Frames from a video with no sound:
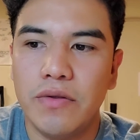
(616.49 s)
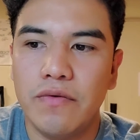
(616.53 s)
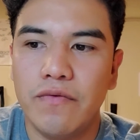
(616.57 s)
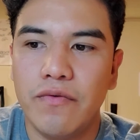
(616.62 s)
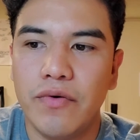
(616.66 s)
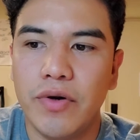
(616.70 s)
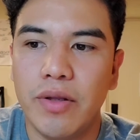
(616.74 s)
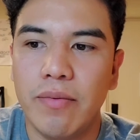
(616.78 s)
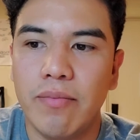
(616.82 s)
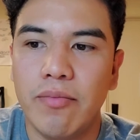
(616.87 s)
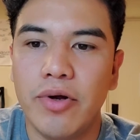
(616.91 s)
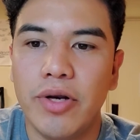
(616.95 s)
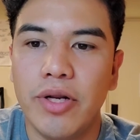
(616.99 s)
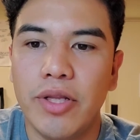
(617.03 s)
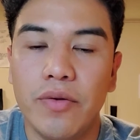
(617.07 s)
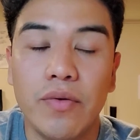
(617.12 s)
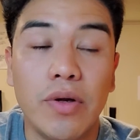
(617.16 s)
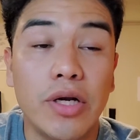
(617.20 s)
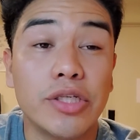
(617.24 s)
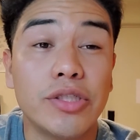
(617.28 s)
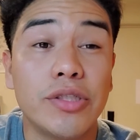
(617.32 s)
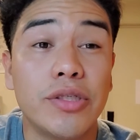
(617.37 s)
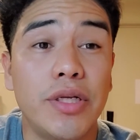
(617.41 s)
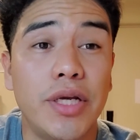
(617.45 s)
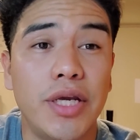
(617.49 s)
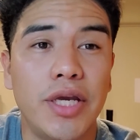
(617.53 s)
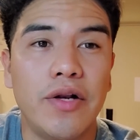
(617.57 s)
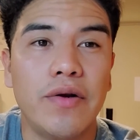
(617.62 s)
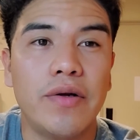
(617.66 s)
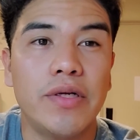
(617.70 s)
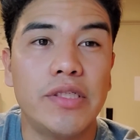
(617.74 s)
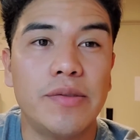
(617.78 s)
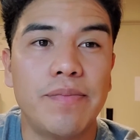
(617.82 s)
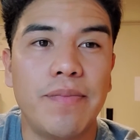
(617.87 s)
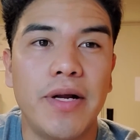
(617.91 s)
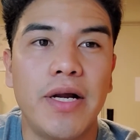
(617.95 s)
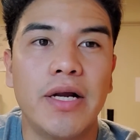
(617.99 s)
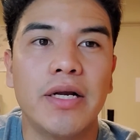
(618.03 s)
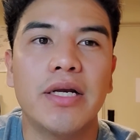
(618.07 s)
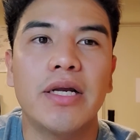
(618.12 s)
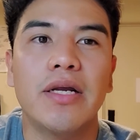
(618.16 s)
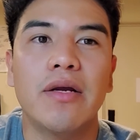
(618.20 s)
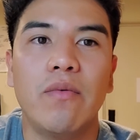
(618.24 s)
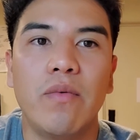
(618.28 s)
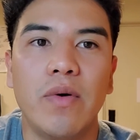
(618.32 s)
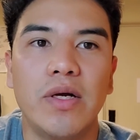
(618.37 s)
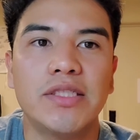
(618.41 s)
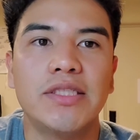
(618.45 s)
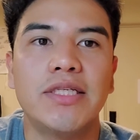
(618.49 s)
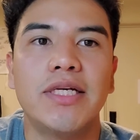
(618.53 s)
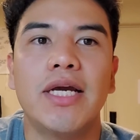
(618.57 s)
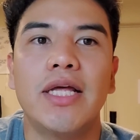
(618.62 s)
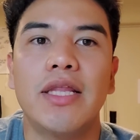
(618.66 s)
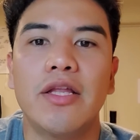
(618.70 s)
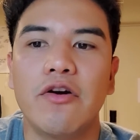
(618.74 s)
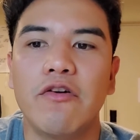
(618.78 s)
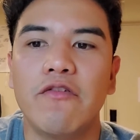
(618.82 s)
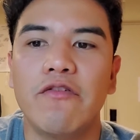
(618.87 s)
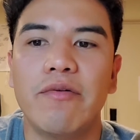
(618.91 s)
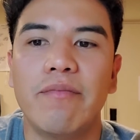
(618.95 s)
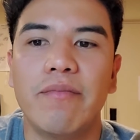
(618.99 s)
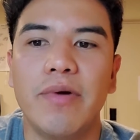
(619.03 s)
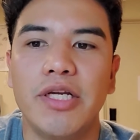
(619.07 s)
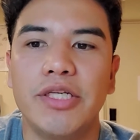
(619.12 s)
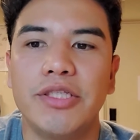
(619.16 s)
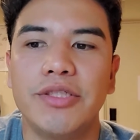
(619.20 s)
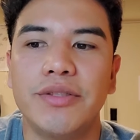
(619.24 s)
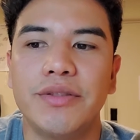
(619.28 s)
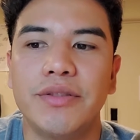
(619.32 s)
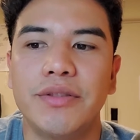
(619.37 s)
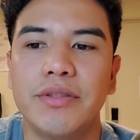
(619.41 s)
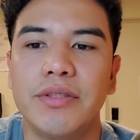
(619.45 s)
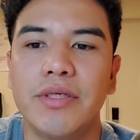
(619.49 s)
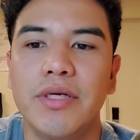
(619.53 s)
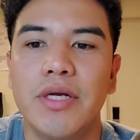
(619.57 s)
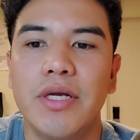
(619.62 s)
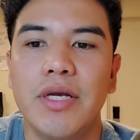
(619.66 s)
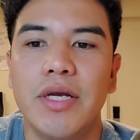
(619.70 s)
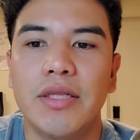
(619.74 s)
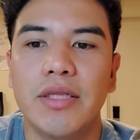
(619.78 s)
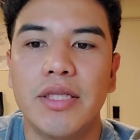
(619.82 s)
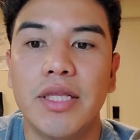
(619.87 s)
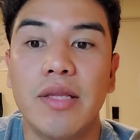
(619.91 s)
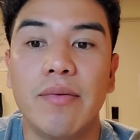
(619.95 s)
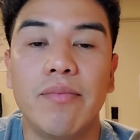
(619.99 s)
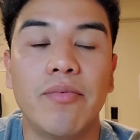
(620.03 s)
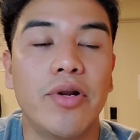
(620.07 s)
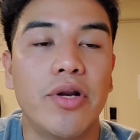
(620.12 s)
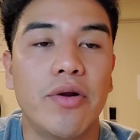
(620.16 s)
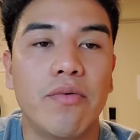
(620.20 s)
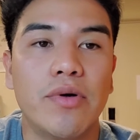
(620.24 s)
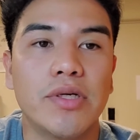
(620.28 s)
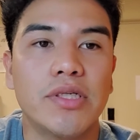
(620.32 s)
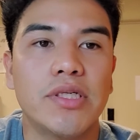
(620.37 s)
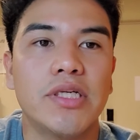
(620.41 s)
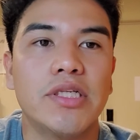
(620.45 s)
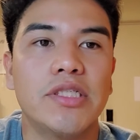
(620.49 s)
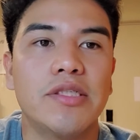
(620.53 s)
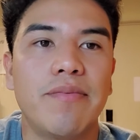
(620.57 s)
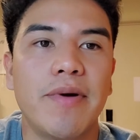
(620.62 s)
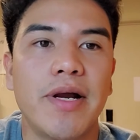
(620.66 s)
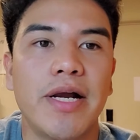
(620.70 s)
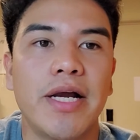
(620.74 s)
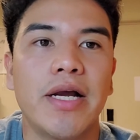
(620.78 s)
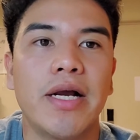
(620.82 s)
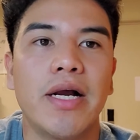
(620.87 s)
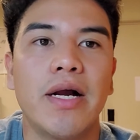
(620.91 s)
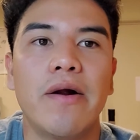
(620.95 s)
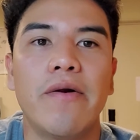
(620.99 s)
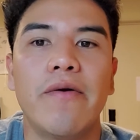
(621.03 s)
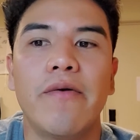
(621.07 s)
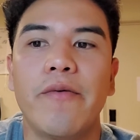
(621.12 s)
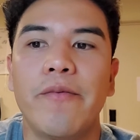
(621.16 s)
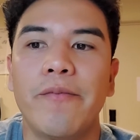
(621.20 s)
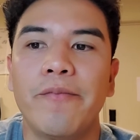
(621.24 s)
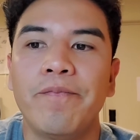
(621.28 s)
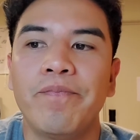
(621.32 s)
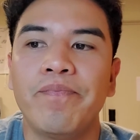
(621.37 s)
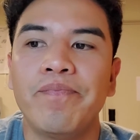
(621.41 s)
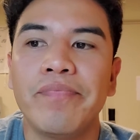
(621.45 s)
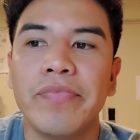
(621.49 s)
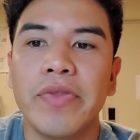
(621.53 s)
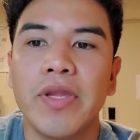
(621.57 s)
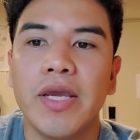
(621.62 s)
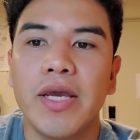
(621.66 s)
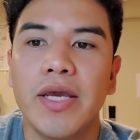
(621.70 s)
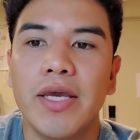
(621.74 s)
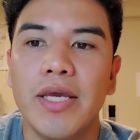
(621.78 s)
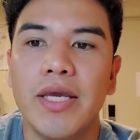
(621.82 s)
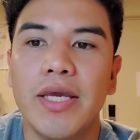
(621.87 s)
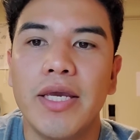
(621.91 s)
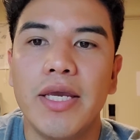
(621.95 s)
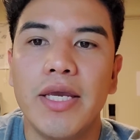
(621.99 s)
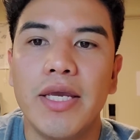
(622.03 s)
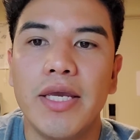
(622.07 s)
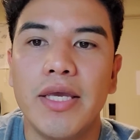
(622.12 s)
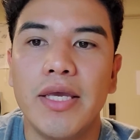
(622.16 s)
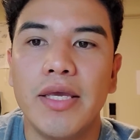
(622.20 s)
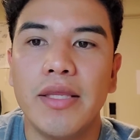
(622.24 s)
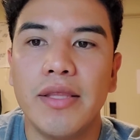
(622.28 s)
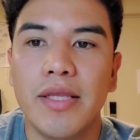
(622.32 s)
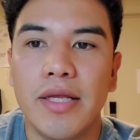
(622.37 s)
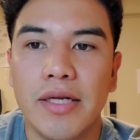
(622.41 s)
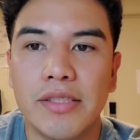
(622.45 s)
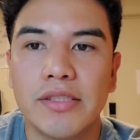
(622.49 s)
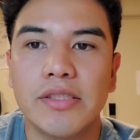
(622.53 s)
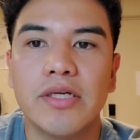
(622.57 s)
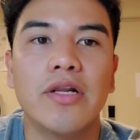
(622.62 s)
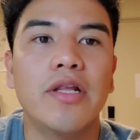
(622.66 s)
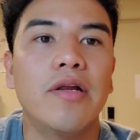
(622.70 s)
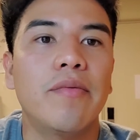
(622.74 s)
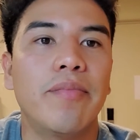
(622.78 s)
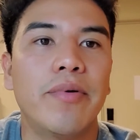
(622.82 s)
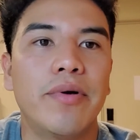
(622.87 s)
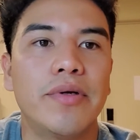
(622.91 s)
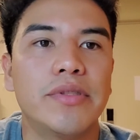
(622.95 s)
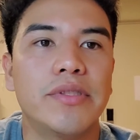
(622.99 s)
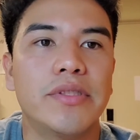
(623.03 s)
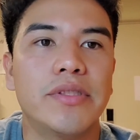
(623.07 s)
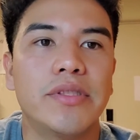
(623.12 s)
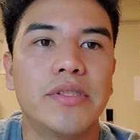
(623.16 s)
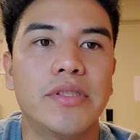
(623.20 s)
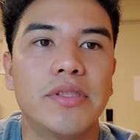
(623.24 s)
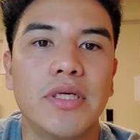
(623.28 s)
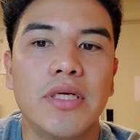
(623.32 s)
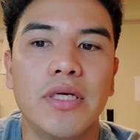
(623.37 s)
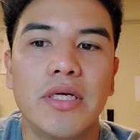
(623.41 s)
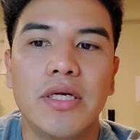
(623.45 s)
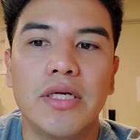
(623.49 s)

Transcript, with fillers: for the money to actually hit on his bank once he got the confirmation that the money was in his bank account, he then started the process.